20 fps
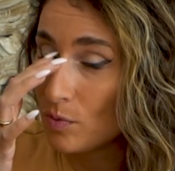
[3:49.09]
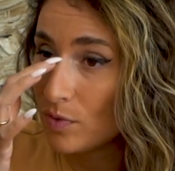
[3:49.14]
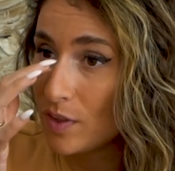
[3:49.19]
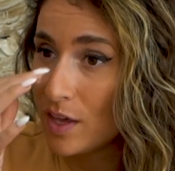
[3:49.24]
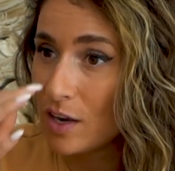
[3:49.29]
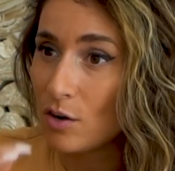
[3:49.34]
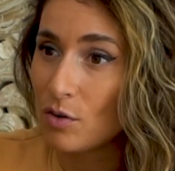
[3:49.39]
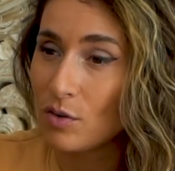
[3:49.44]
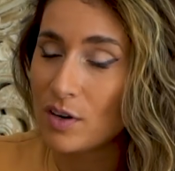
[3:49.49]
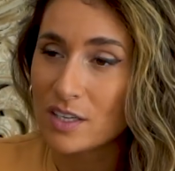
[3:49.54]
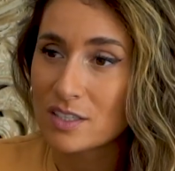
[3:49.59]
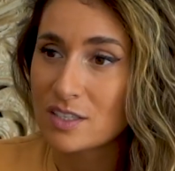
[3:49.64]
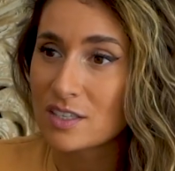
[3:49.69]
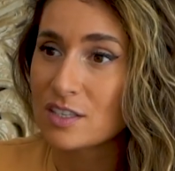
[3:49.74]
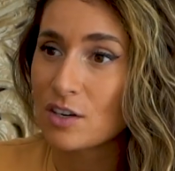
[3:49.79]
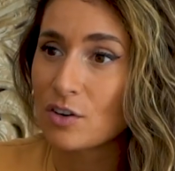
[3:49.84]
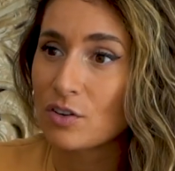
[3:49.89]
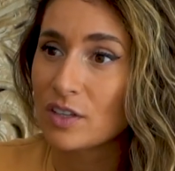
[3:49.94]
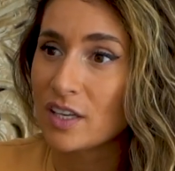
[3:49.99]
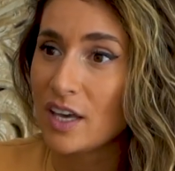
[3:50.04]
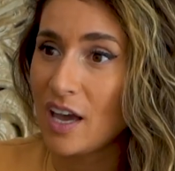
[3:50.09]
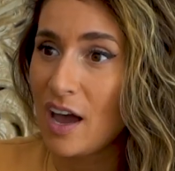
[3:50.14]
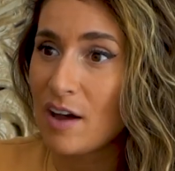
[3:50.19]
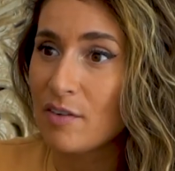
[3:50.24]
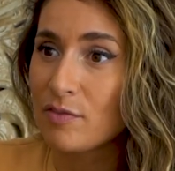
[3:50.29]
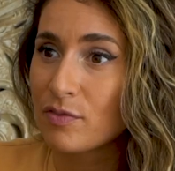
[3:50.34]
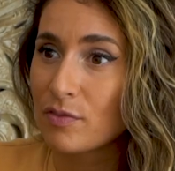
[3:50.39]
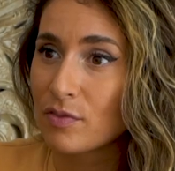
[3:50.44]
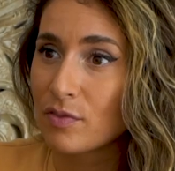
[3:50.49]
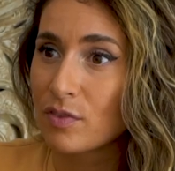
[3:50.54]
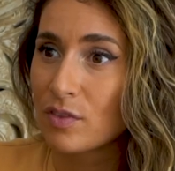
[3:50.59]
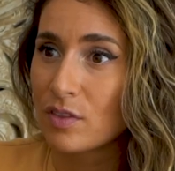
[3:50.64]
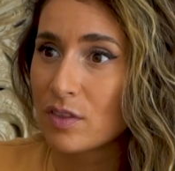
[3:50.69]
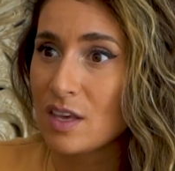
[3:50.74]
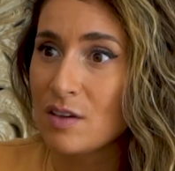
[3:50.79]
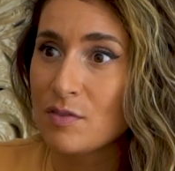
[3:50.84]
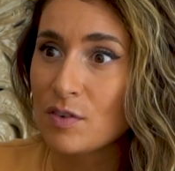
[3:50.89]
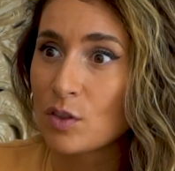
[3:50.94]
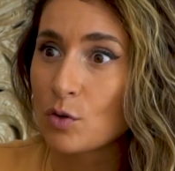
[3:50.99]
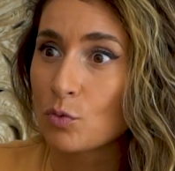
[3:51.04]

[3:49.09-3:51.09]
They don't necessarily have even